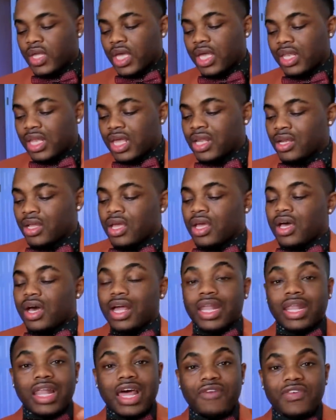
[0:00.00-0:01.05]
And then
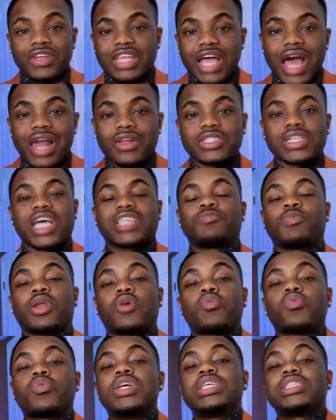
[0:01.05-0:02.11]
$11 has been
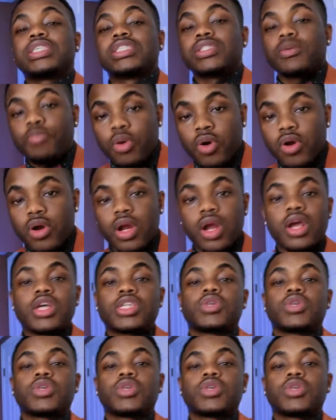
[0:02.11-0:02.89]
a recent support,